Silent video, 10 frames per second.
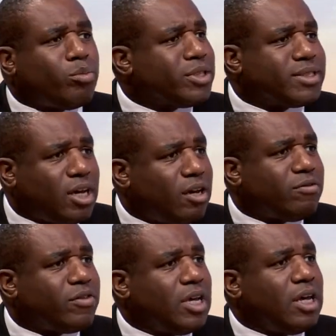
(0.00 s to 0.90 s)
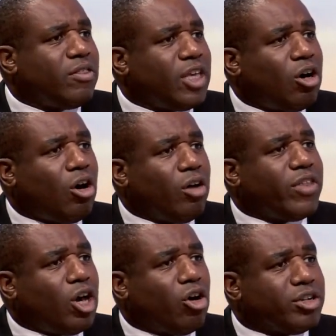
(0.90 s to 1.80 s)
would preserve the
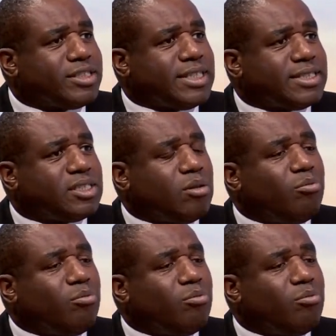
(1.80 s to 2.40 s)
honours system.